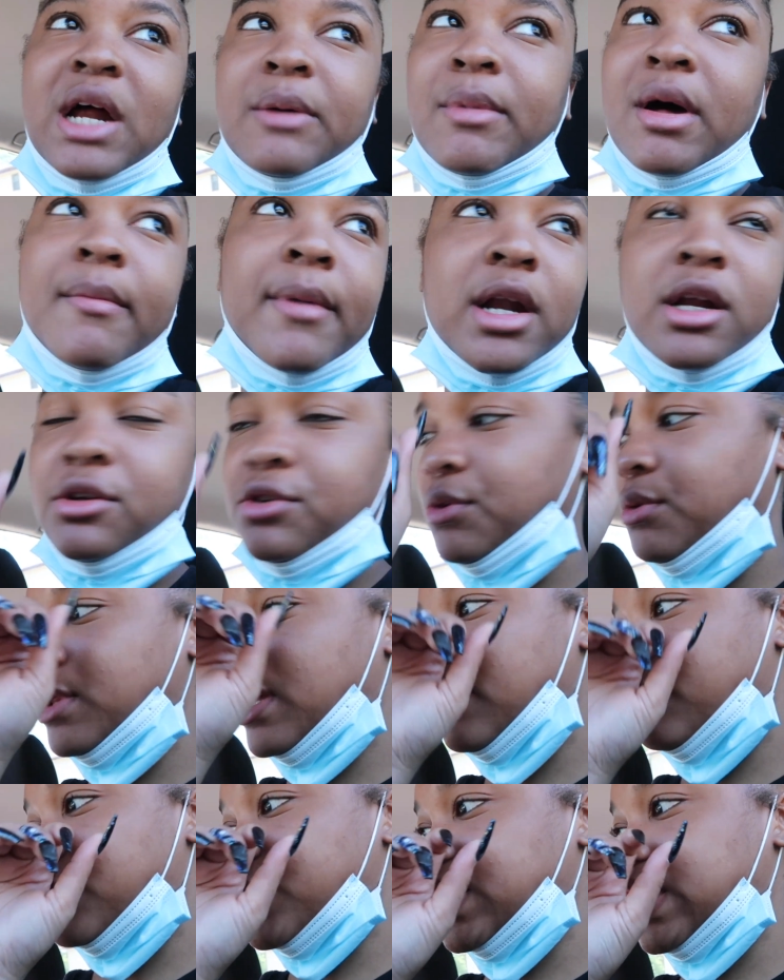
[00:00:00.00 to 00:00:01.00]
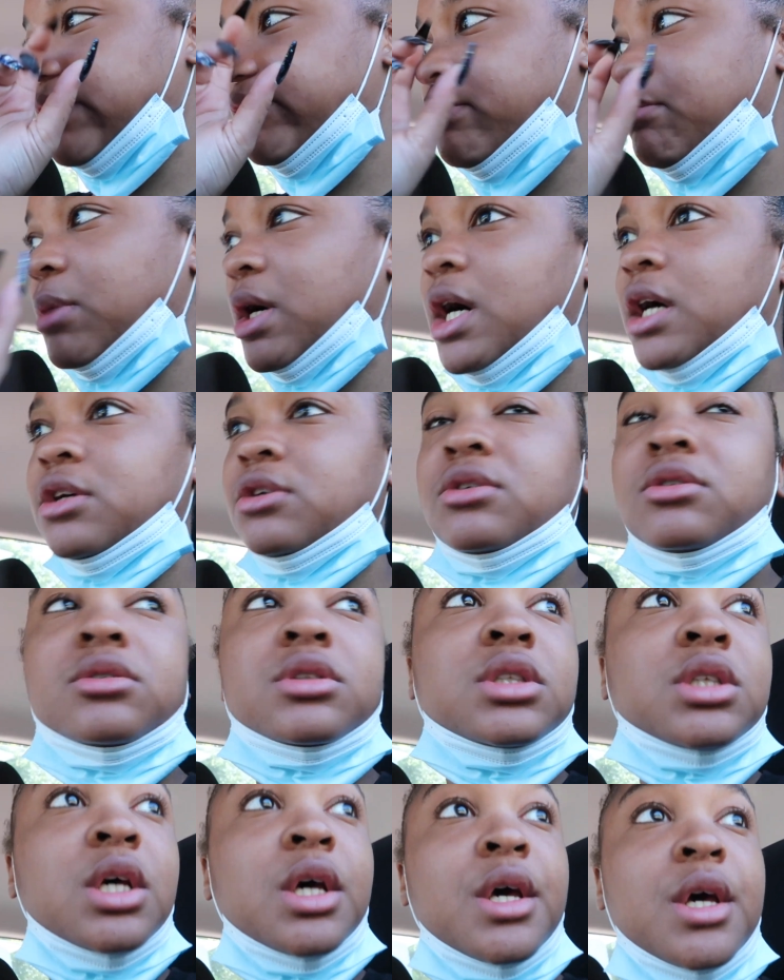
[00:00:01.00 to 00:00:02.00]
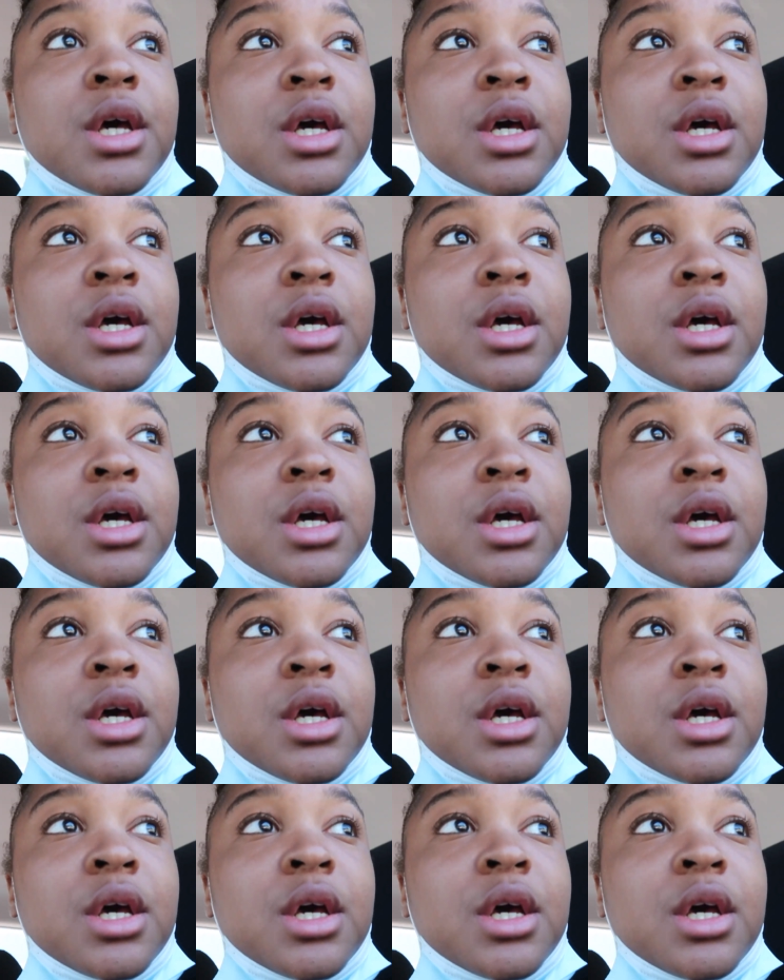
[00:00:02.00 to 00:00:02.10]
I'm not about to do that for 7 miles.